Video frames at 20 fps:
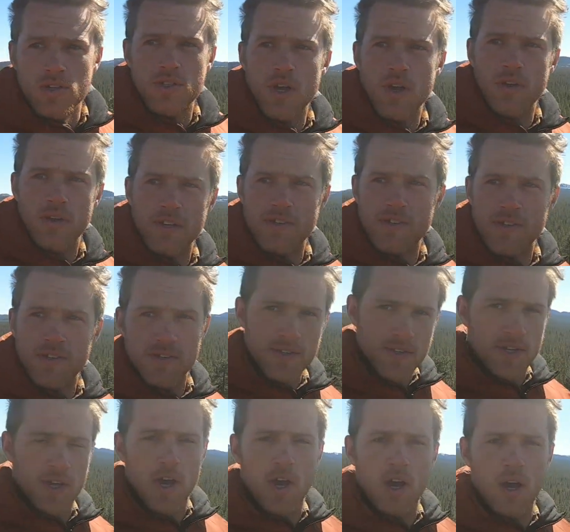This
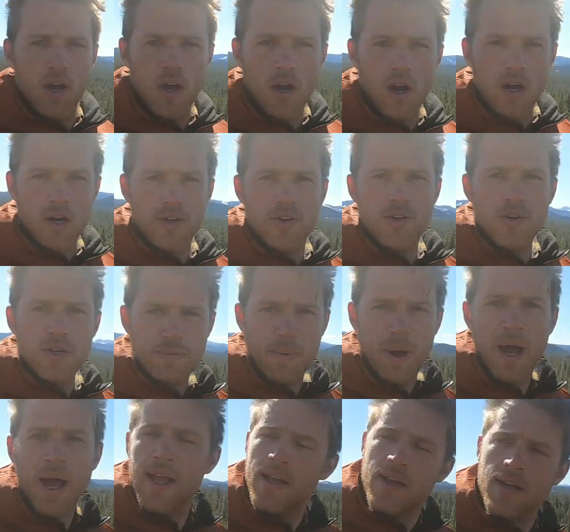is our new spot.